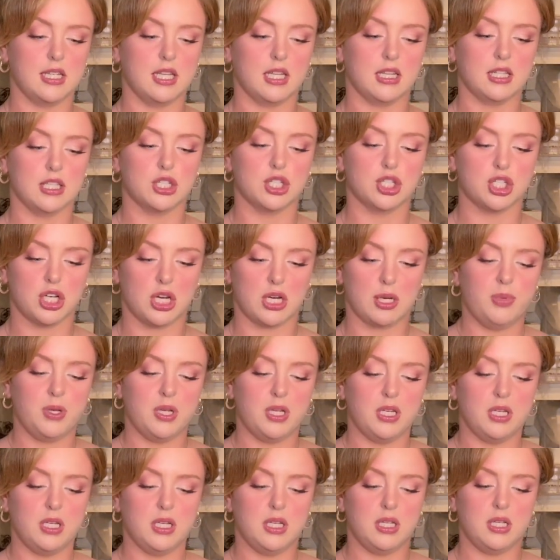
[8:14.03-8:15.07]
that the shape
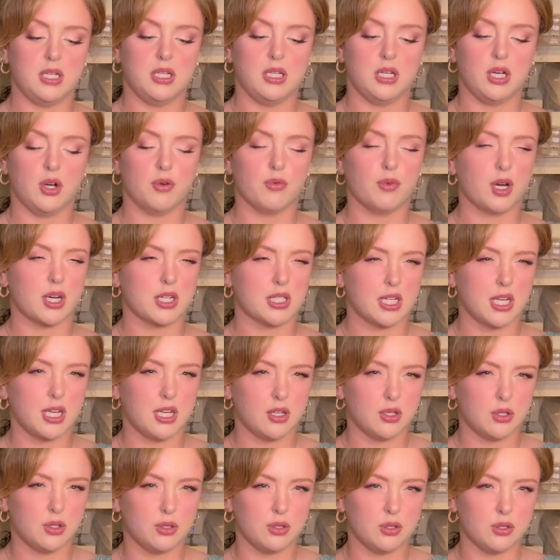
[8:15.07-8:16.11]
be a
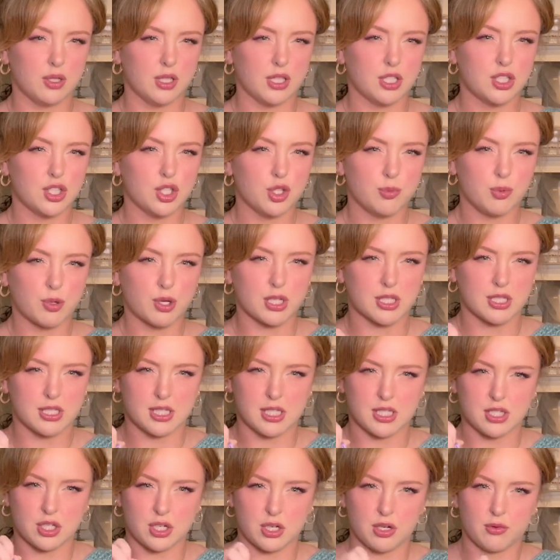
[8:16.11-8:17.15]
rectangle, like super
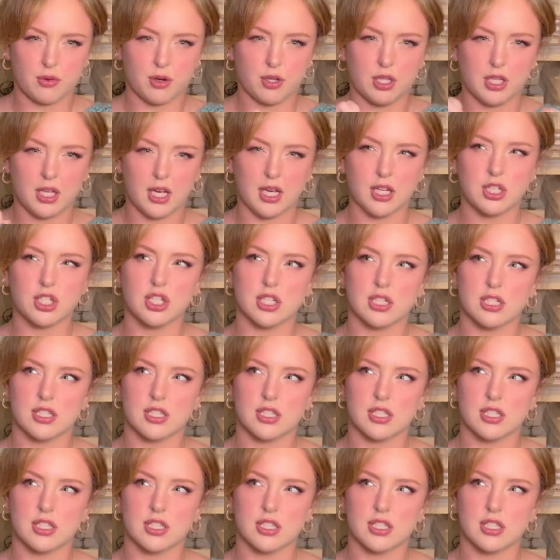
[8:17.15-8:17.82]
consistent around the edges